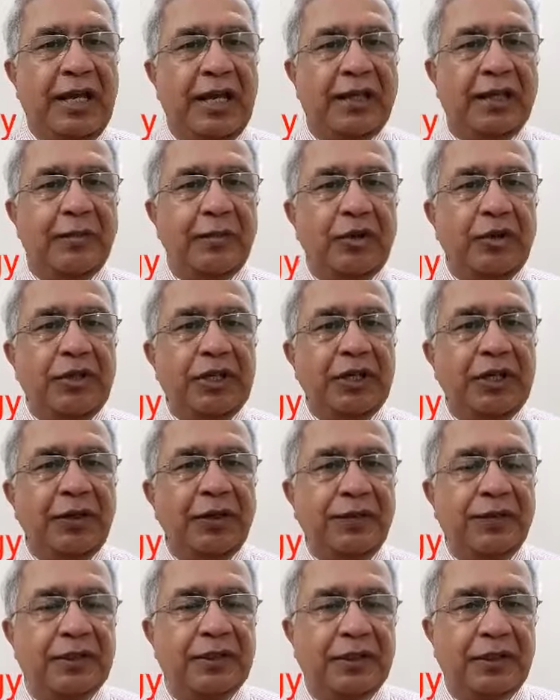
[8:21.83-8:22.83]
And the beauty
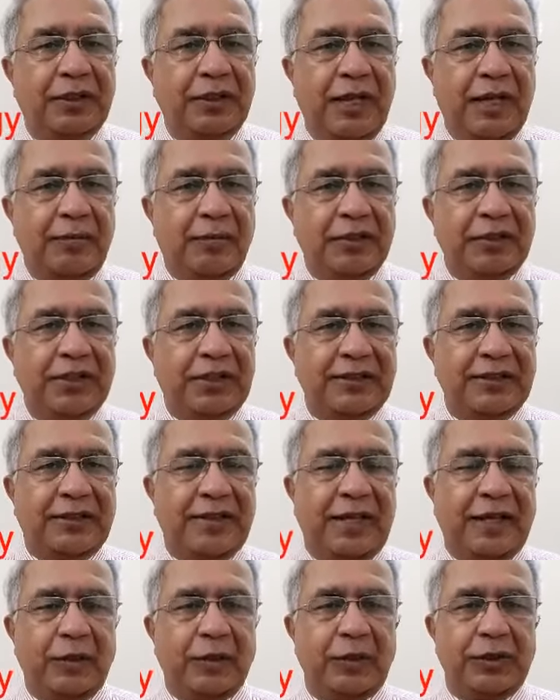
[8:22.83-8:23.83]
of Ahmed Ali's
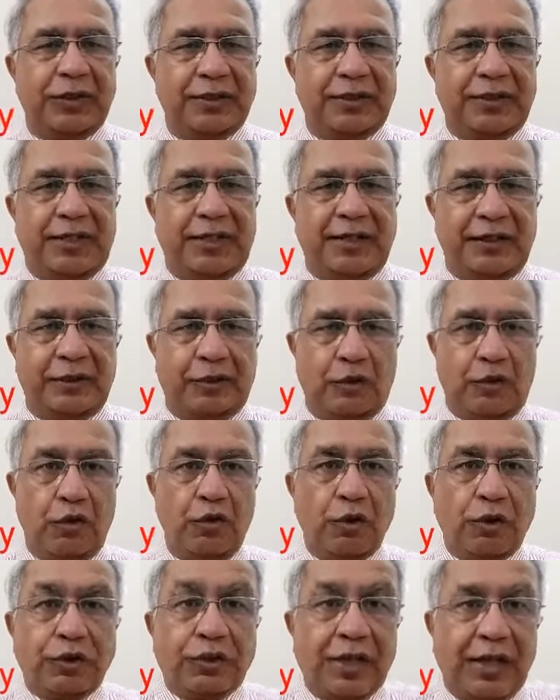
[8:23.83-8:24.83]
language is that it
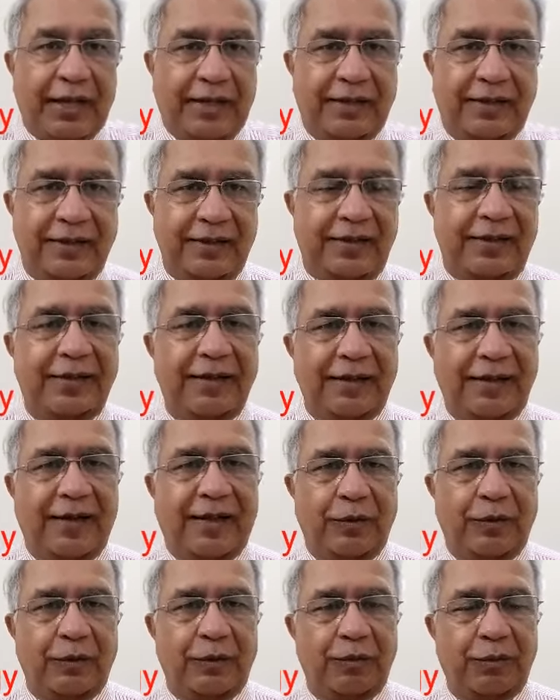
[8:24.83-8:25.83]
looks like the Indian
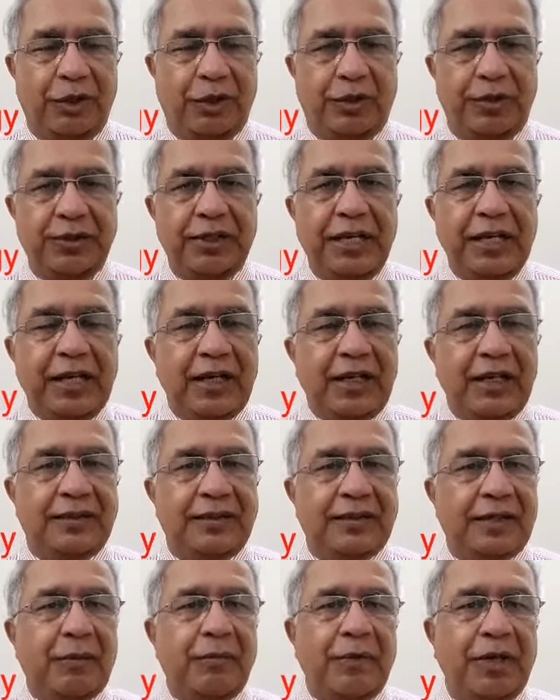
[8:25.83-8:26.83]
language, because
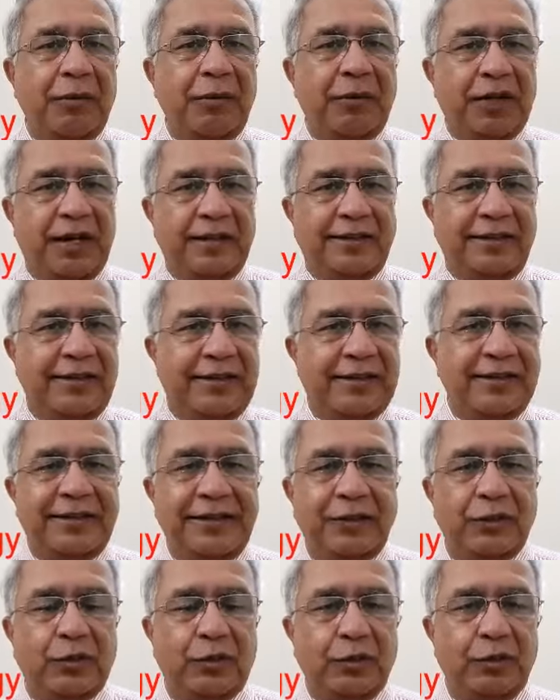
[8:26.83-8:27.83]
he sometimes translates
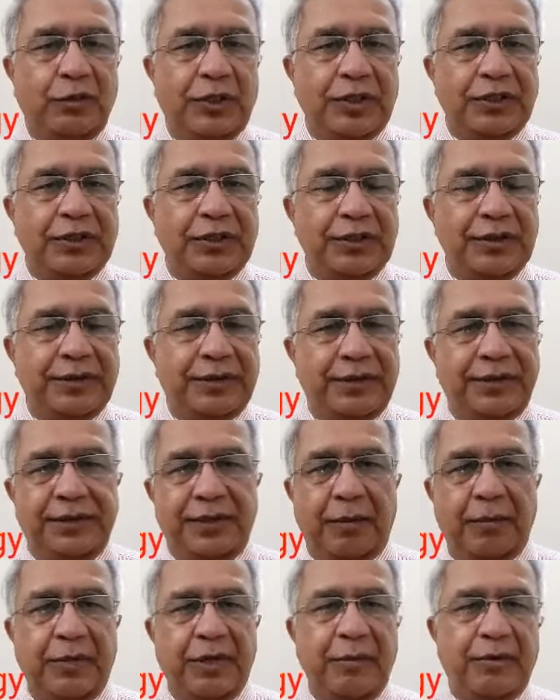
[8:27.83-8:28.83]
these Urdu verses and
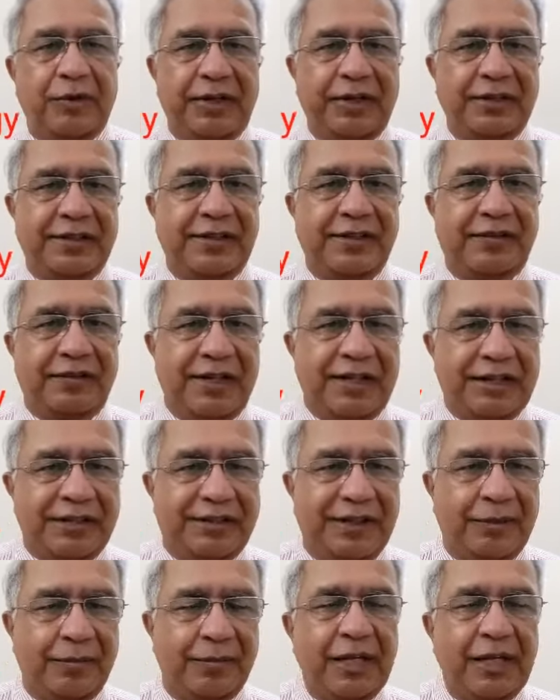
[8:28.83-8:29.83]
sometimes
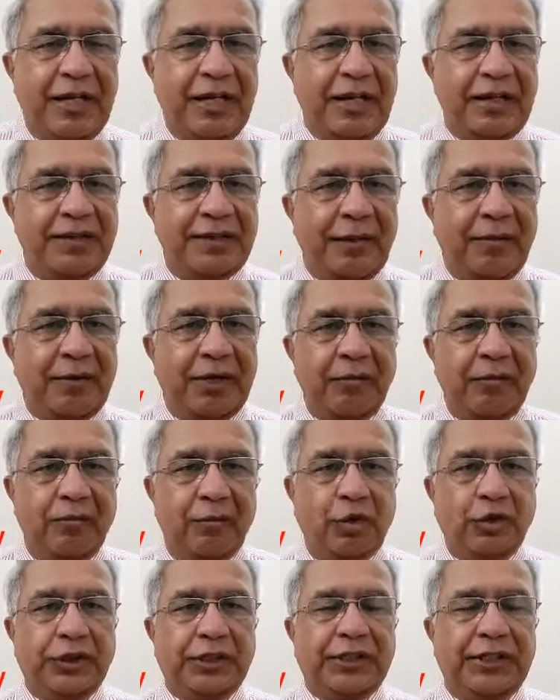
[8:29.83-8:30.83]
transliterates them, and
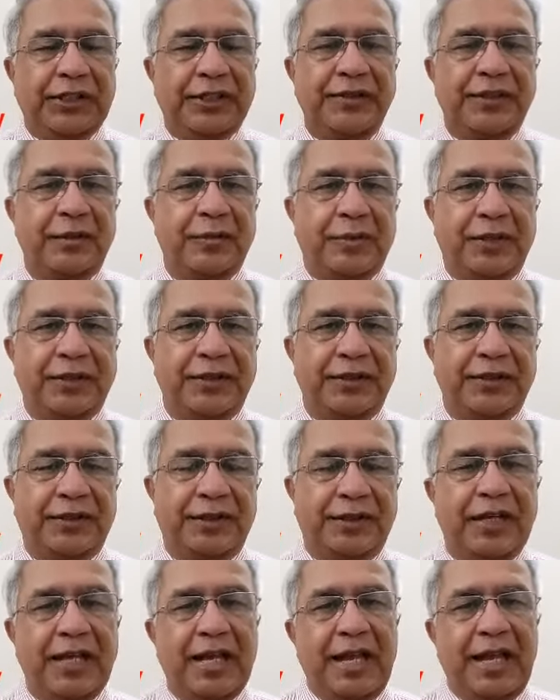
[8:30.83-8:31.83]
sometimes both the things are present
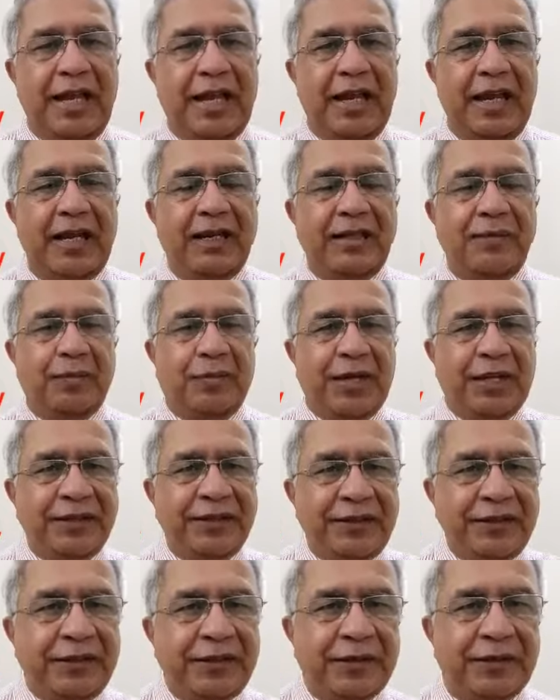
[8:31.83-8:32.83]
here. And the
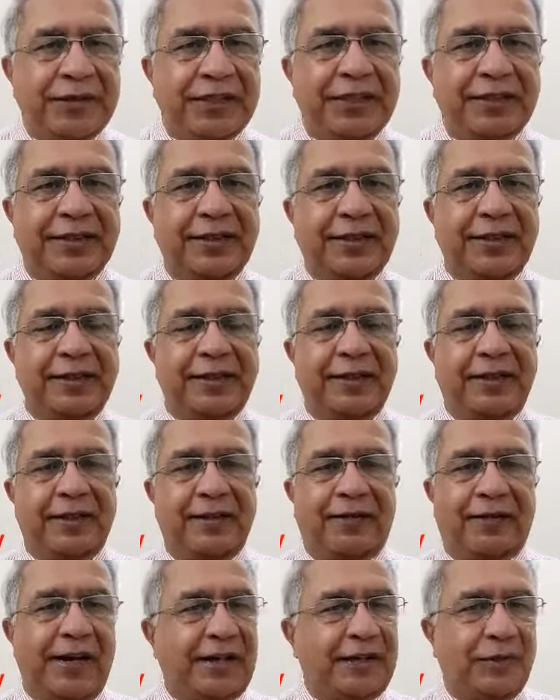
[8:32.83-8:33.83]
presence of these things, it
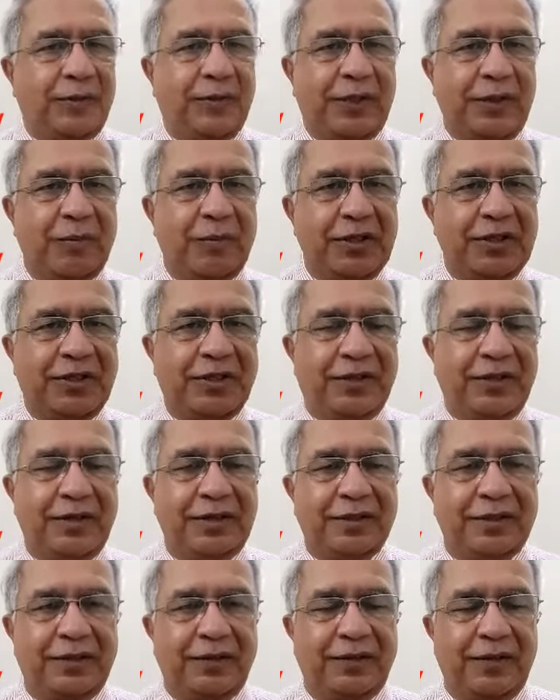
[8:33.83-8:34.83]
reflects very much the
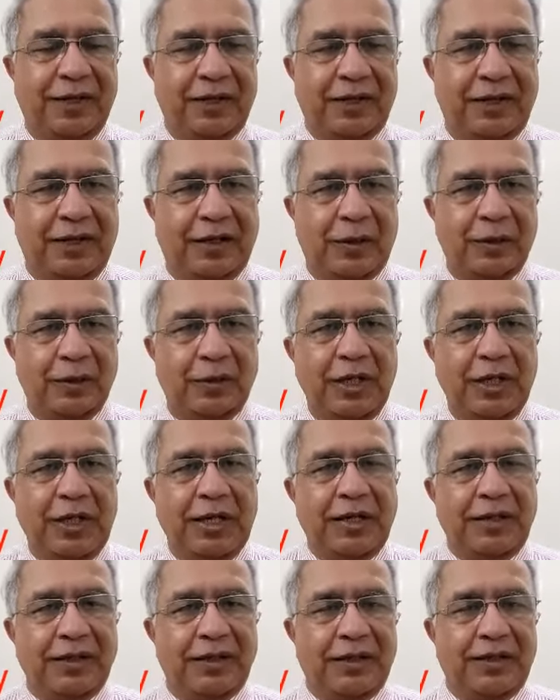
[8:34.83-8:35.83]
culture of Lucknow,
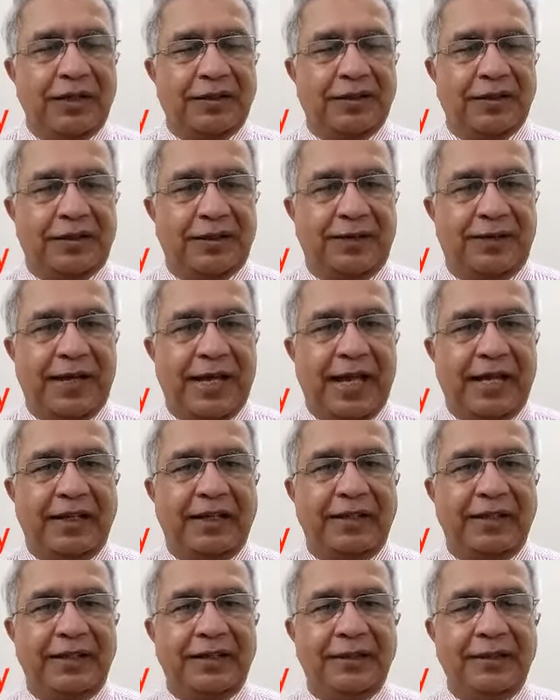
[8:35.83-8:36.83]
the culture of
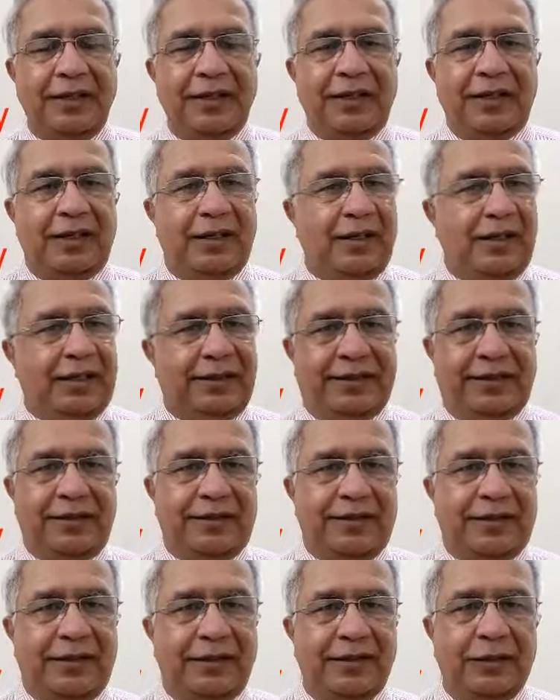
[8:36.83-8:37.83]
Delhi,
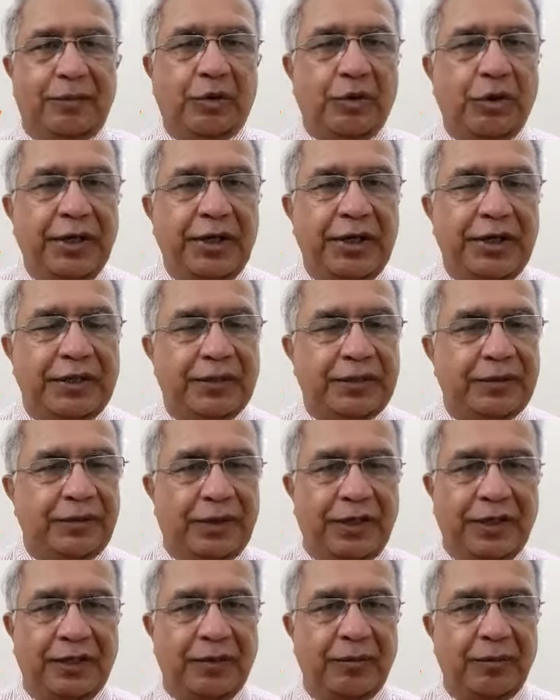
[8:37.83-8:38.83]
etc. The poets,
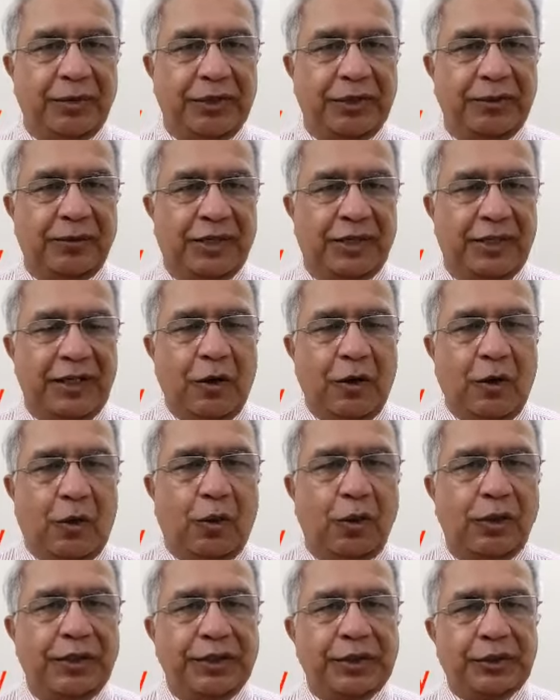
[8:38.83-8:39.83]
for example,
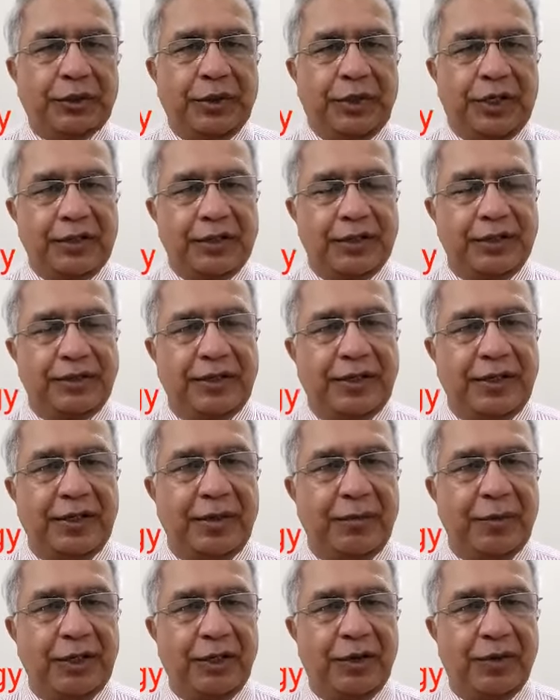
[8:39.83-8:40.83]
all these quotations are
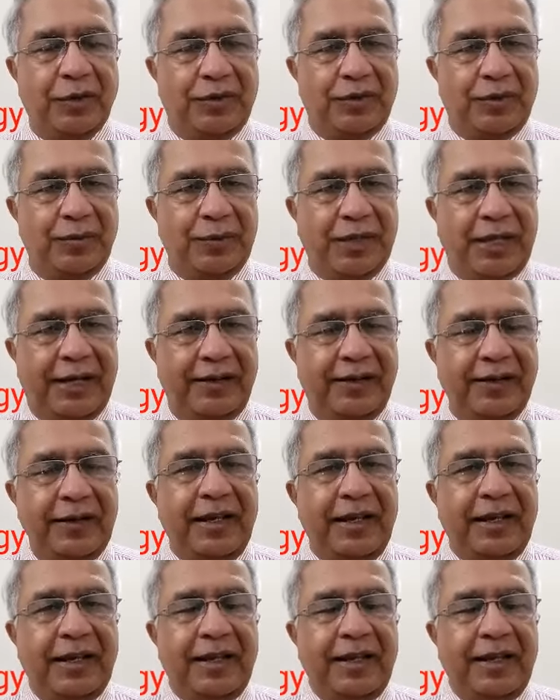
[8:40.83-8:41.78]
coming out from that.